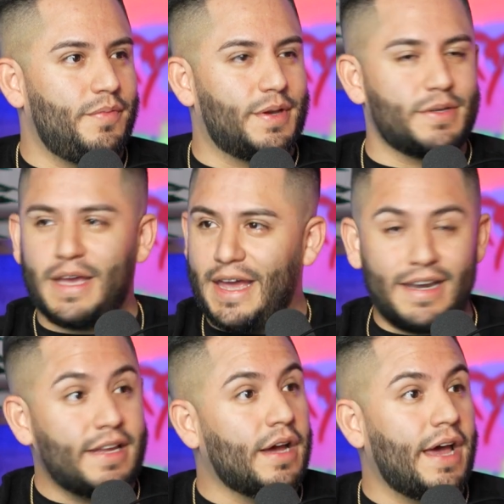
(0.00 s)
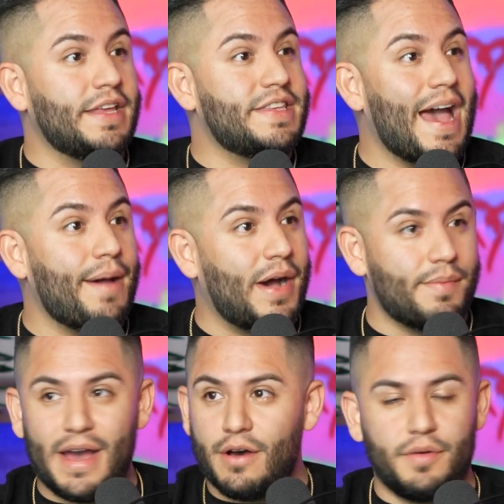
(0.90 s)
Because I didn't yap my
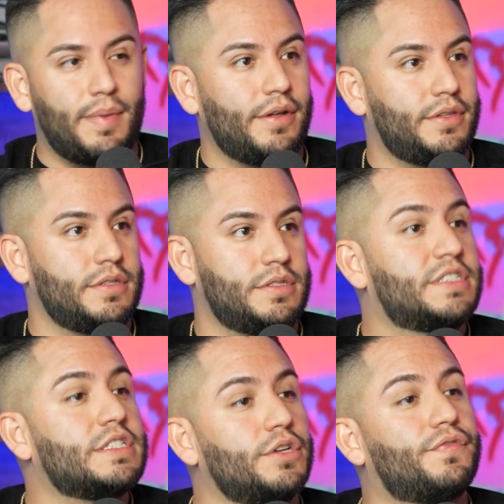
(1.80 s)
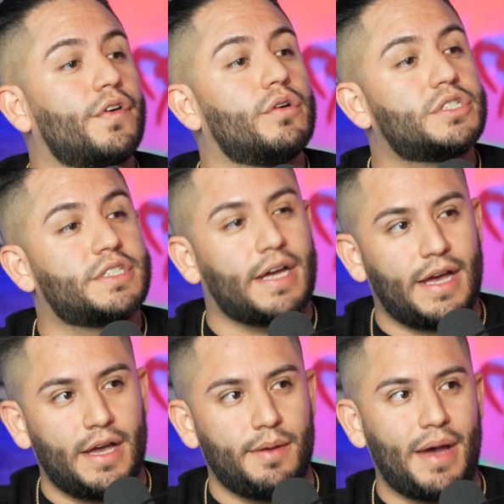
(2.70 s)
mouth about this. This is the first
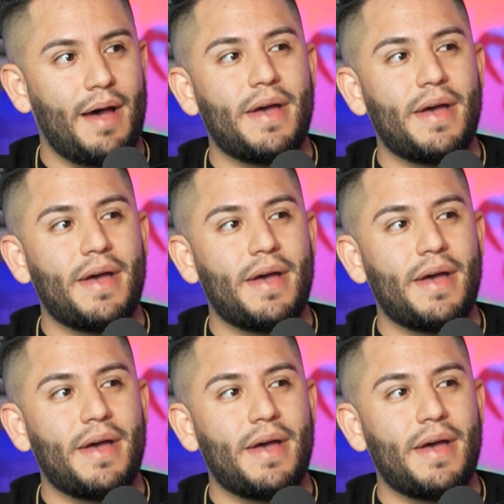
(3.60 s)
time I'm